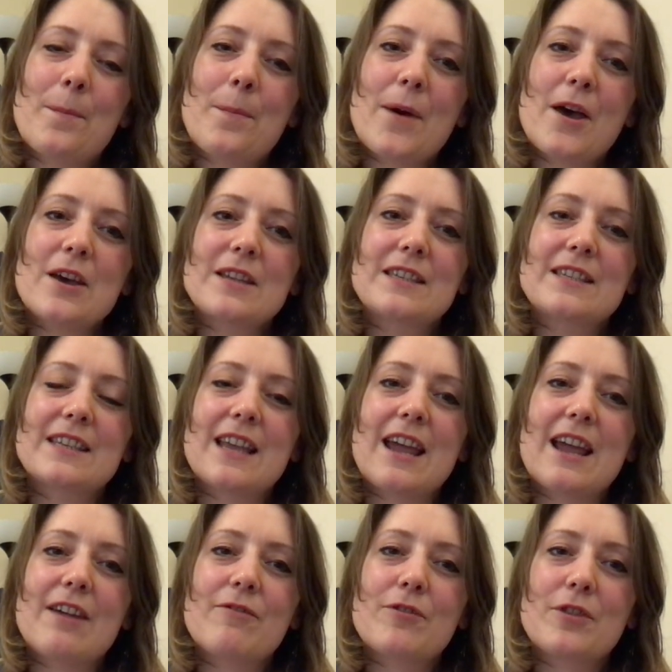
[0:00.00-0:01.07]
but
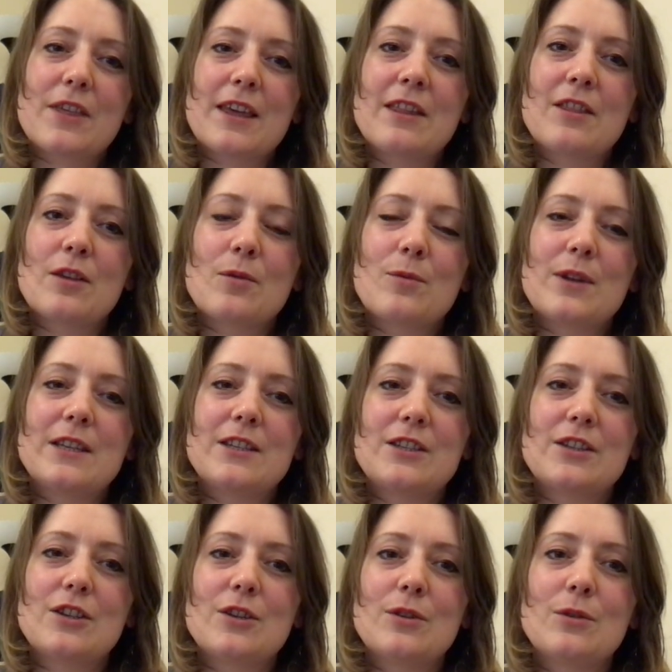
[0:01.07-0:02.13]
everything that we
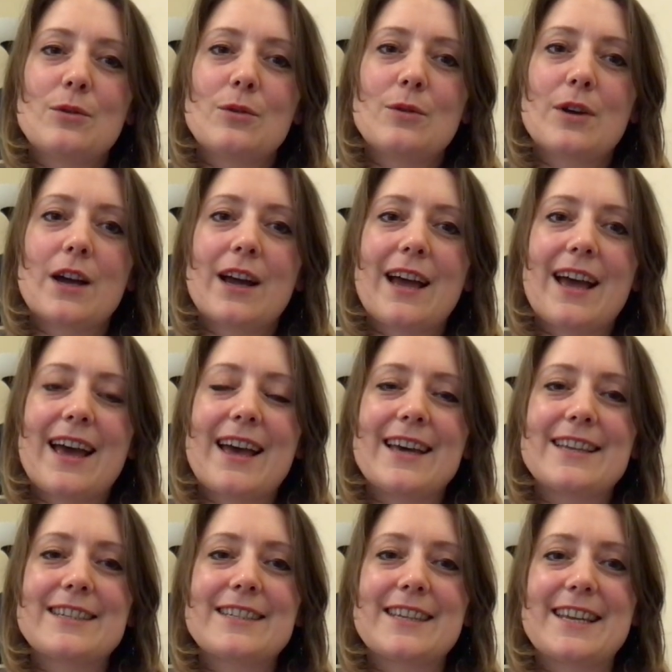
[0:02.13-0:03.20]
do
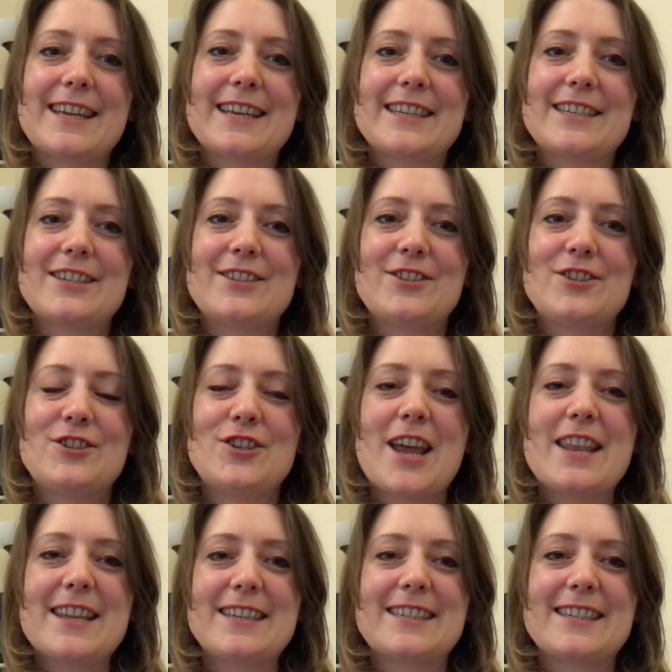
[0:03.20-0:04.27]
has its
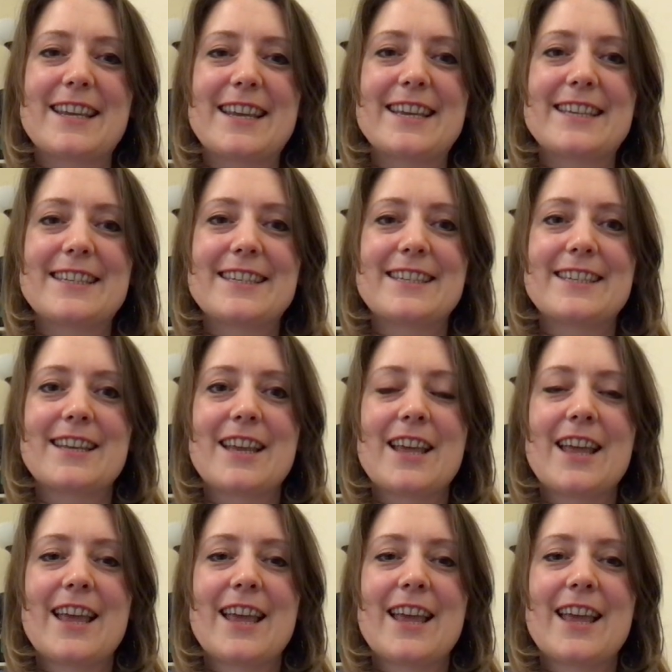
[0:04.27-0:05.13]
genesis